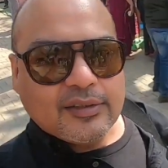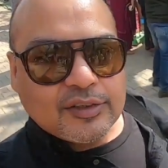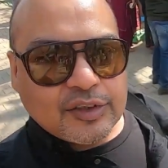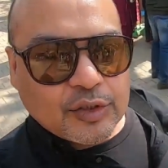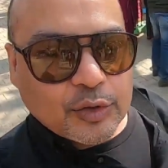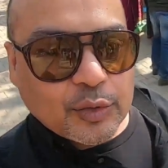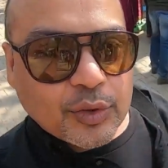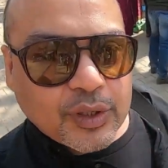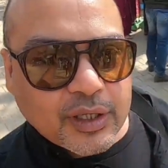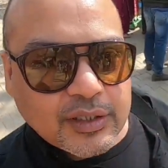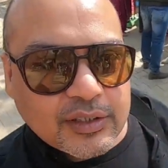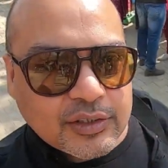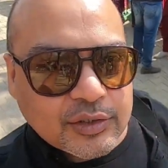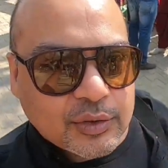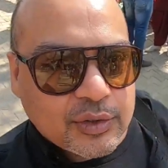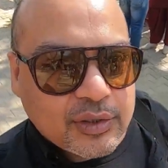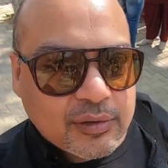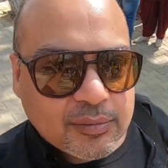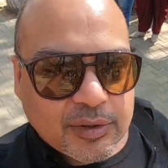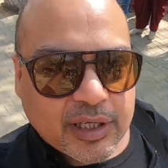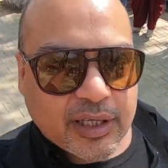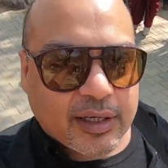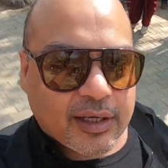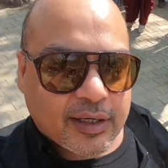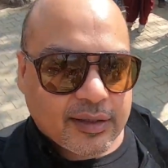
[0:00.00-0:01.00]
And
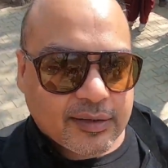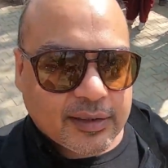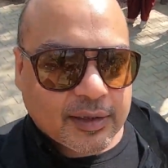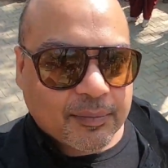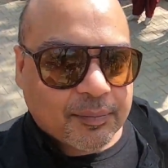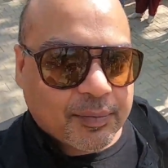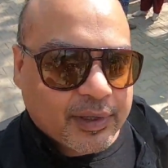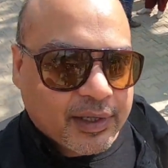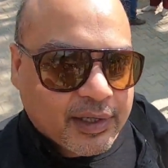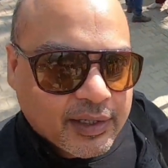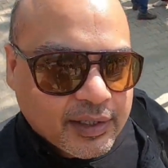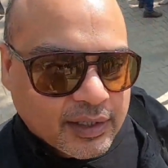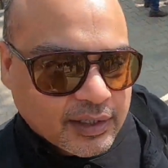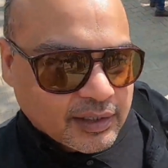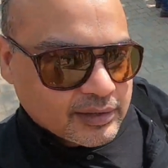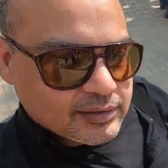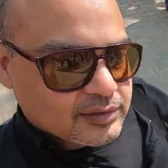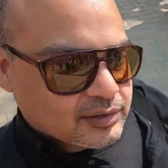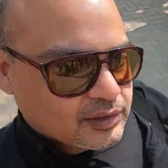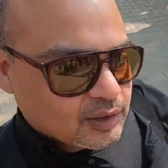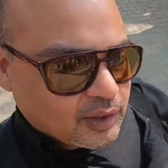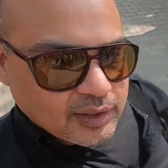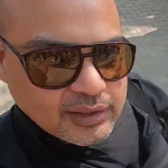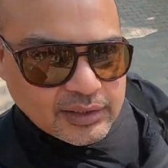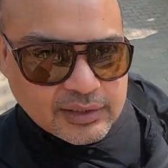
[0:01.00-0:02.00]
Surajkund Mela's
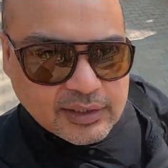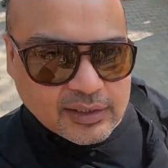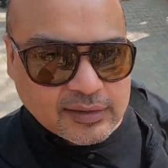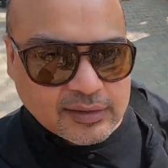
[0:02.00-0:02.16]
appeal is